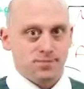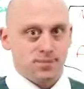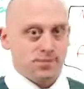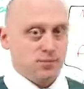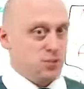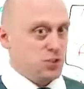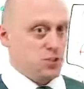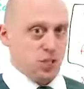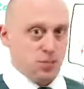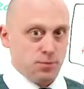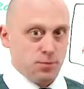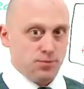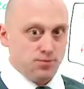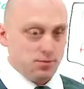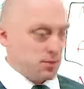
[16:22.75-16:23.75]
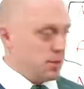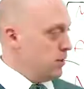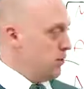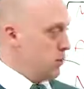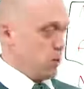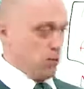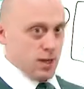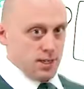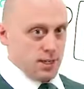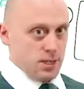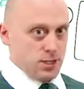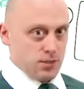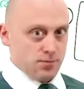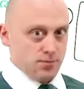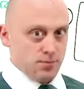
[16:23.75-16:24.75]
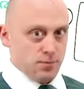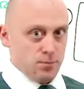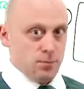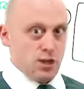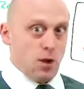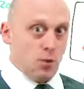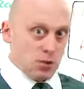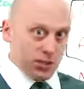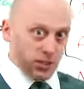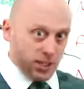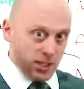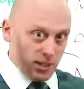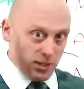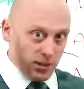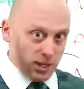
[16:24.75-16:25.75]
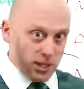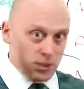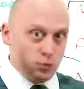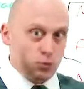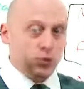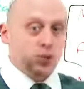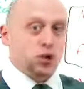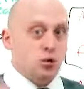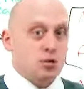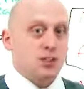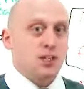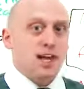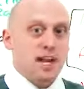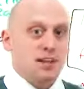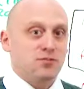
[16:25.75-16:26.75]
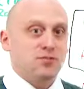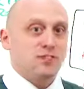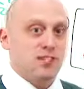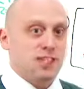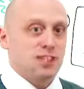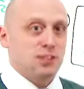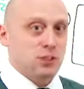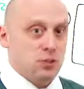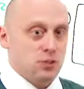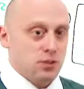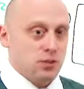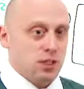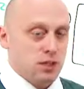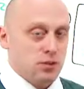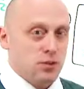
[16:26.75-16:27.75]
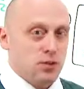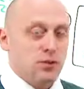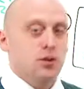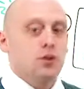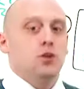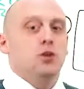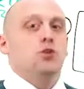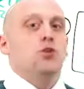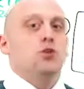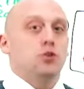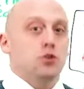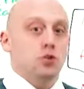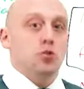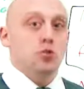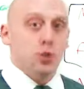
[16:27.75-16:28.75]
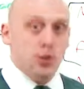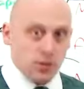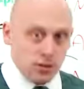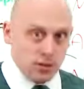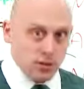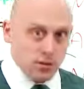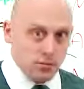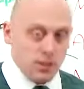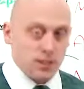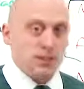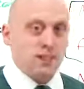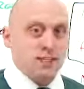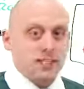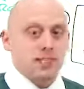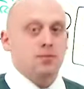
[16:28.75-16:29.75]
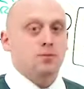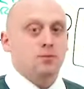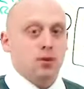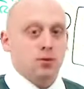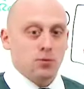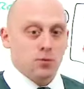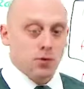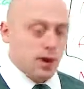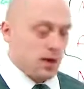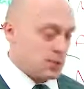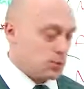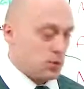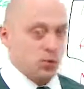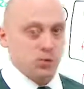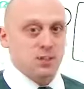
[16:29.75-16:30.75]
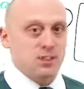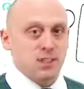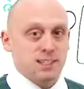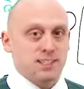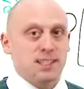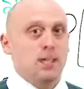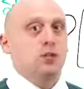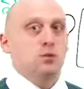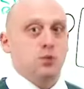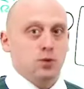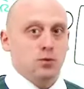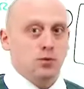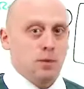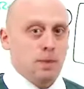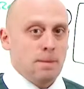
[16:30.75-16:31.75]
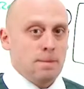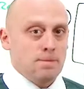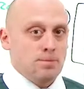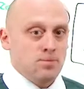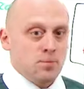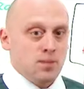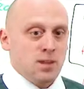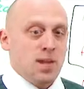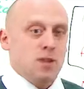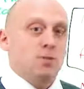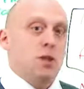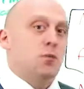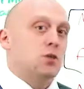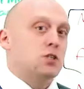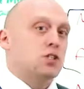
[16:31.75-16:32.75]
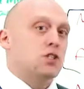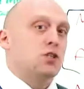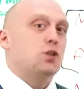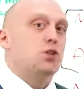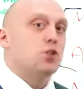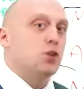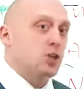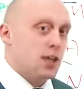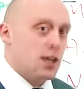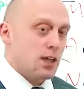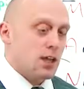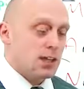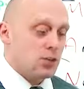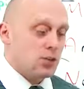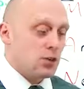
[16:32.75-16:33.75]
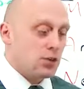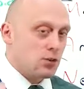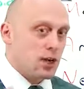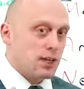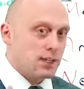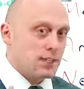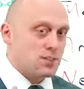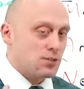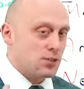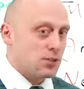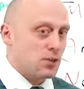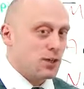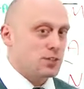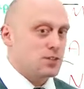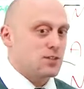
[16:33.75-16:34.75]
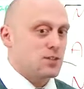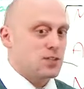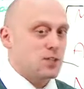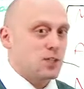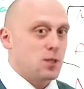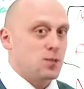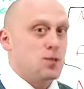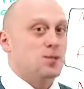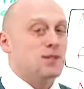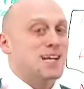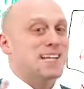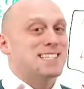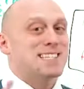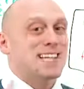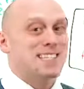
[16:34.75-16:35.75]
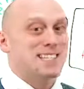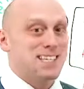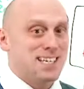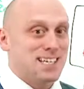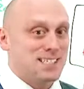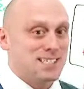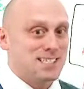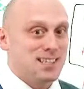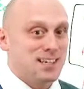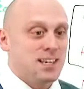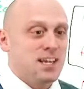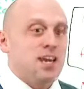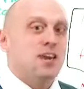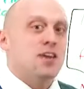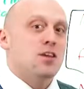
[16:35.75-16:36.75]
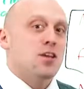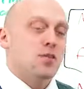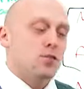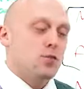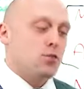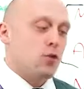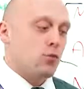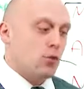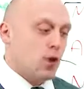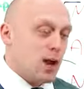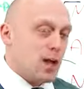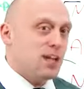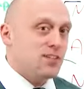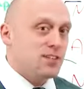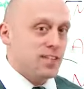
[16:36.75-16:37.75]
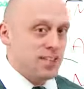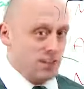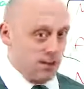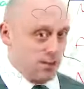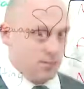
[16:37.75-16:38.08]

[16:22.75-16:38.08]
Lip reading: It's cheap, no radiation. But I want you to hear that you don't have to get the ultrasound. You will because hospital order sets tell you to. And people are still looking at the carotids for the cause of the syncope, but that's not the case. If you've arrived here